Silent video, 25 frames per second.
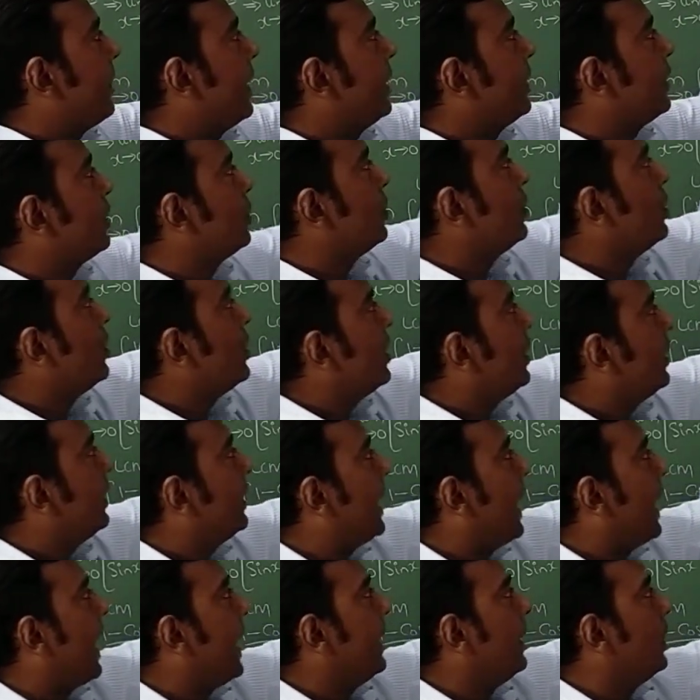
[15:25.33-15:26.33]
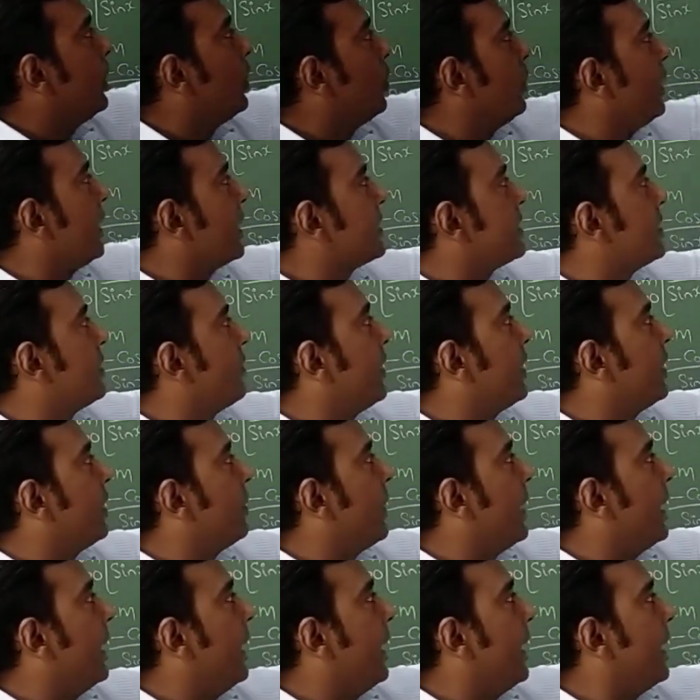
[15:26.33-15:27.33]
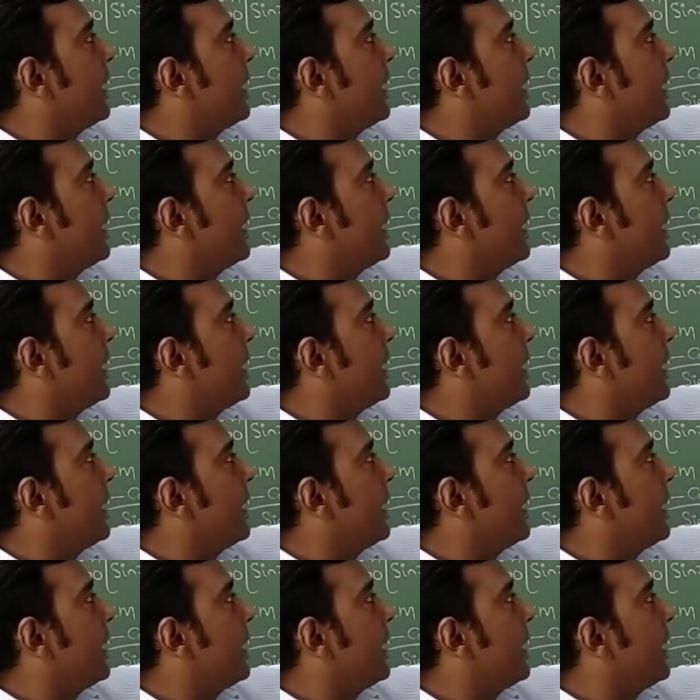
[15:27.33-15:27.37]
by 2, tan 2x divided by